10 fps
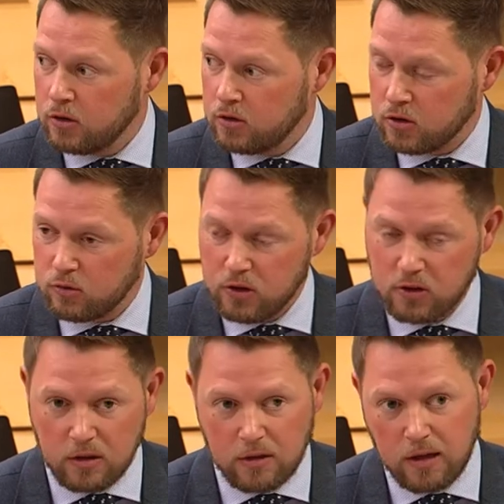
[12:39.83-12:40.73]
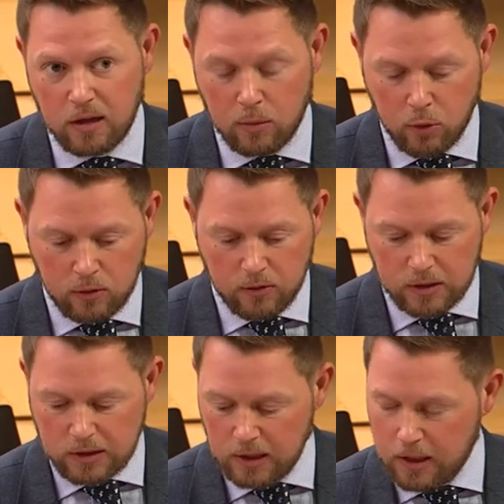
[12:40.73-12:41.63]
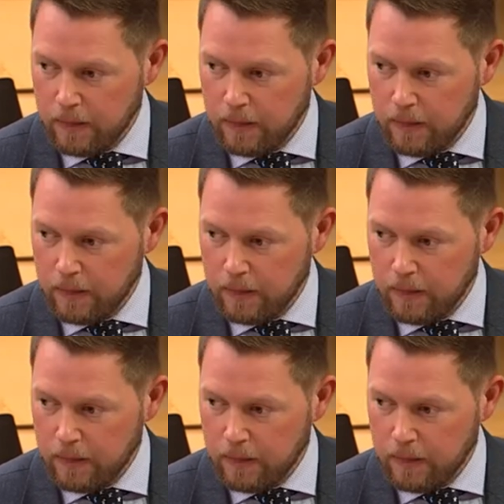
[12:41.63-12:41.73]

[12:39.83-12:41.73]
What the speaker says: who's just recently taken up office,